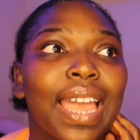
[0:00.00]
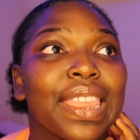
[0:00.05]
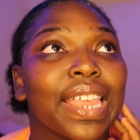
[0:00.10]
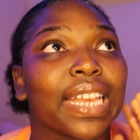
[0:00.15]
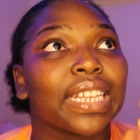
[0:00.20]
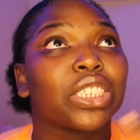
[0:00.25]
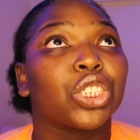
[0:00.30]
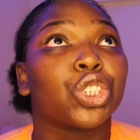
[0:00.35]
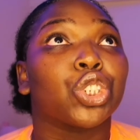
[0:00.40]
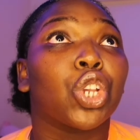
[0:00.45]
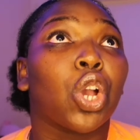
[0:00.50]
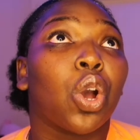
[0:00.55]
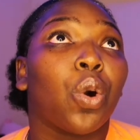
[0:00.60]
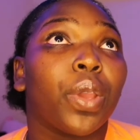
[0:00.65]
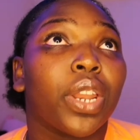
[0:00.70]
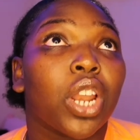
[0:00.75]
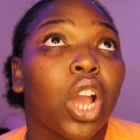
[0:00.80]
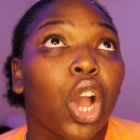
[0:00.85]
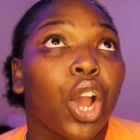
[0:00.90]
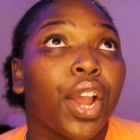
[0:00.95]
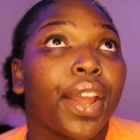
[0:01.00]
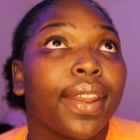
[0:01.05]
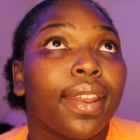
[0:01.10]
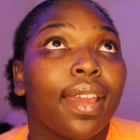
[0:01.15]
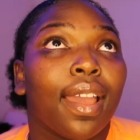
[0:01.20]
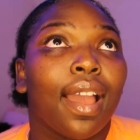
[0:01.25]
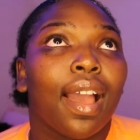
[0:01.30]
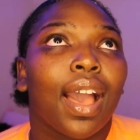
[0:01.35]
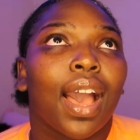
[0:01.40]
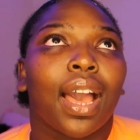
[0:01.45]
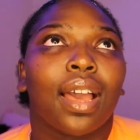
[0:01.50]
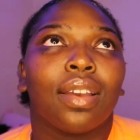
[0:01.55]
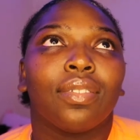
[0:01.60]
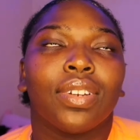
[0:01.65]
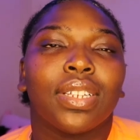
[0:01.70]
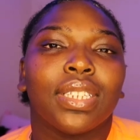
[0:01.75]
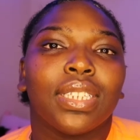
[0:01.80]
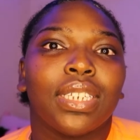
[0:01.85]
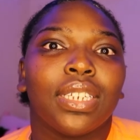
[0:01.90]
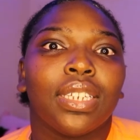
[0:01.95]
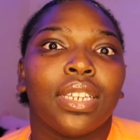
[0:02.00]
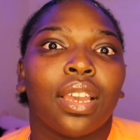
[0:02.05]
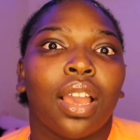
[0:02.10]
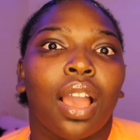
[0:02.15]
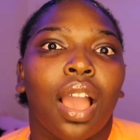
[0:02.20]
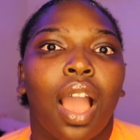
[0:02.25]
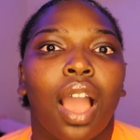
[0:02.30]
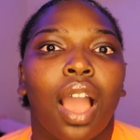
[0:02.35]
that's going on, I really